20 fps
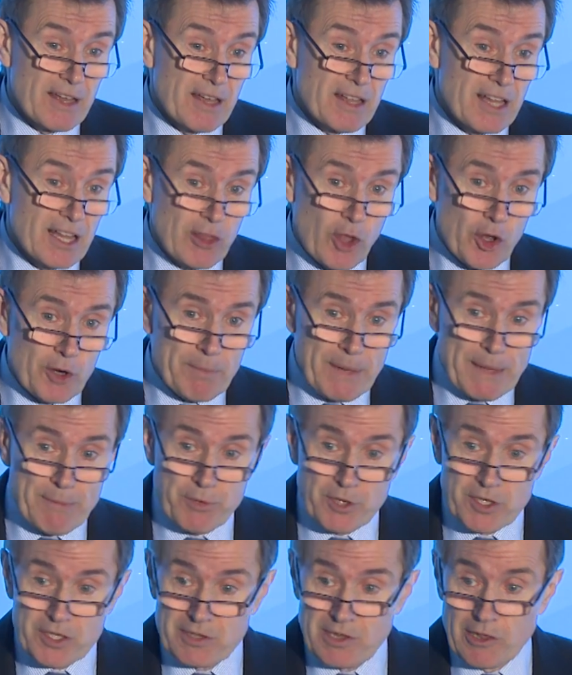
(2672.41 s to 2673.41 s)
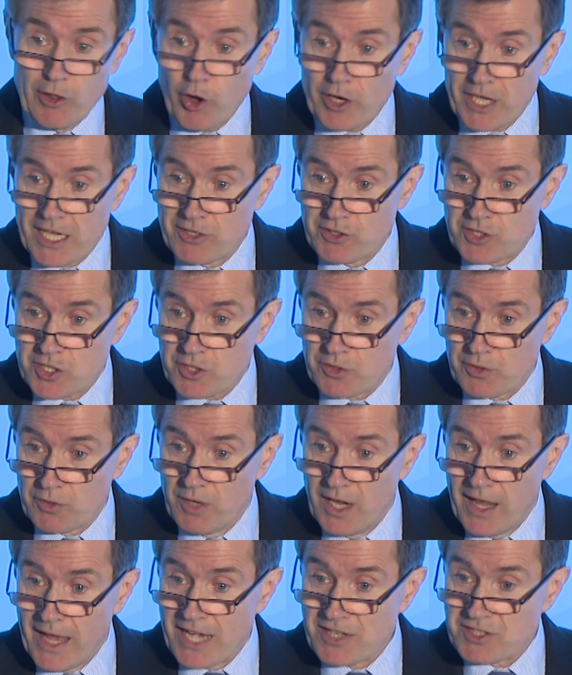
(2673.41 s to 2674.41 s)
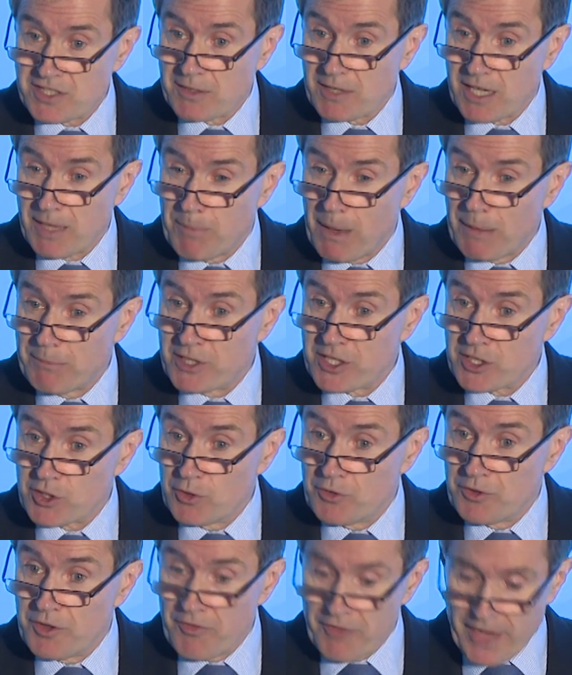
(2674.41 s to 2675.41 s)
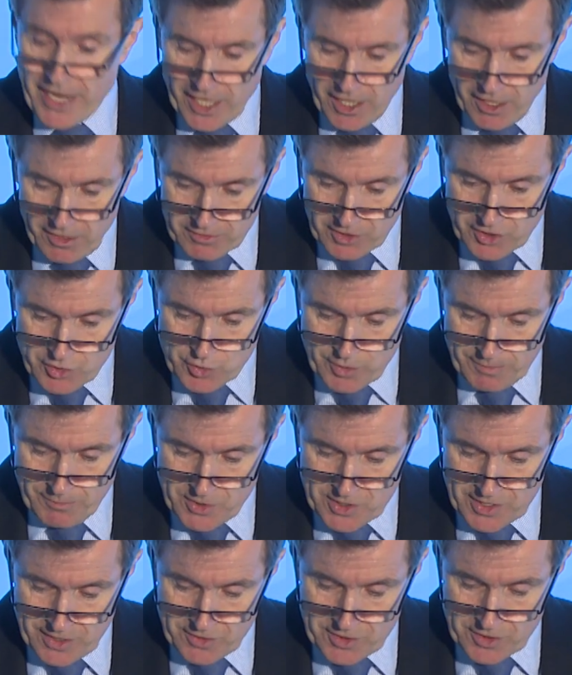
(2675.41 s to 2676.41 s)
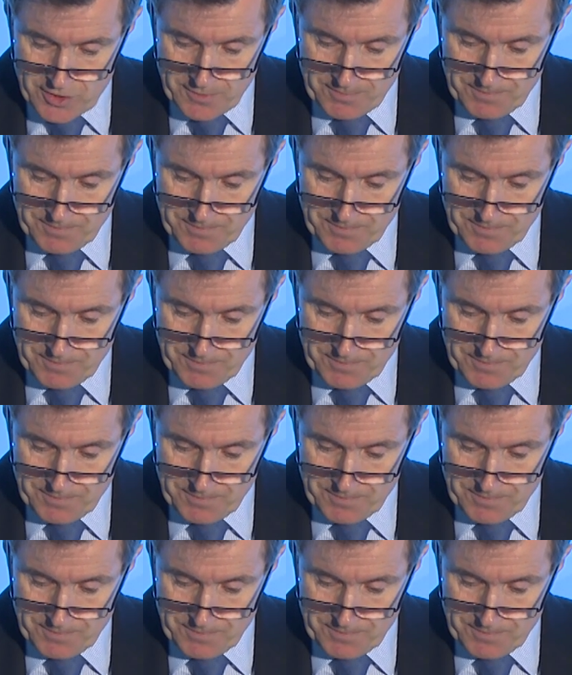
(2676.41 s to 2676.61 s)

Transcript: a lot of people can lock into as the public good that they are contributing to.